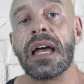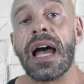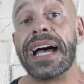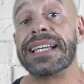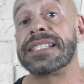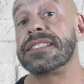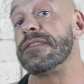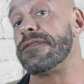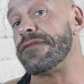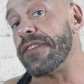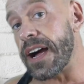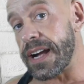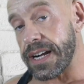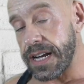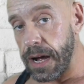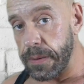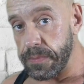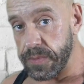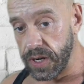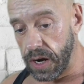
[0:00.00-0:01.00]
As the fat
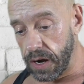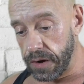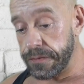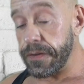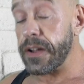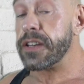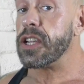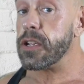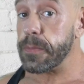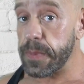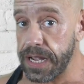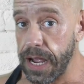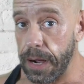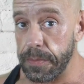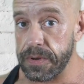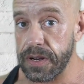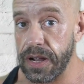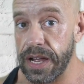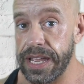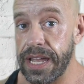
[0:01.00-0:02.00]
comes off and you
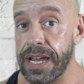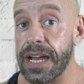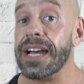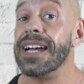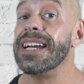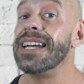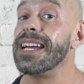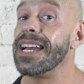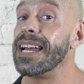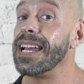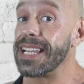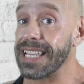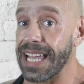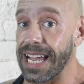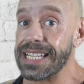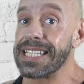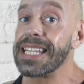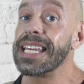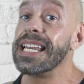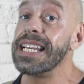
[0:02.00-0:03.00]
become lighter, it
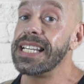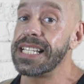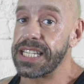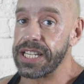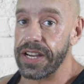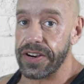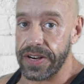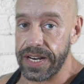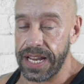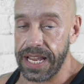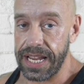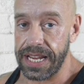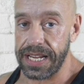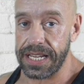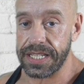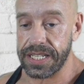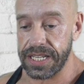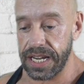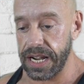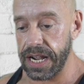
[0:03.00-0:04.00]
gets easier and
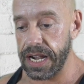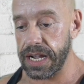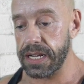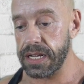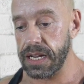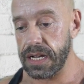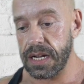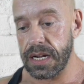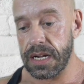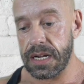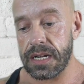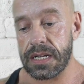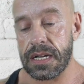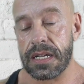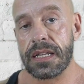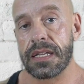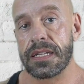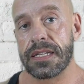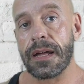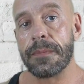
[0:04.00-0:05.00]
easier.
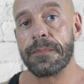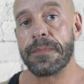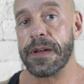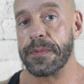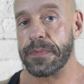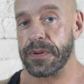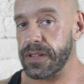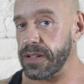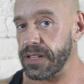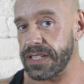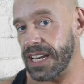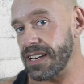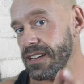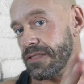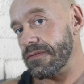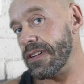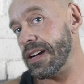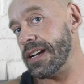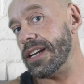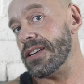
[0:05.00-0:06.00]
Some people who
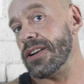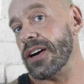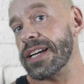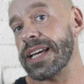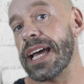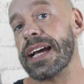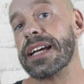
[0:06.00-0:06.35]
didn't really like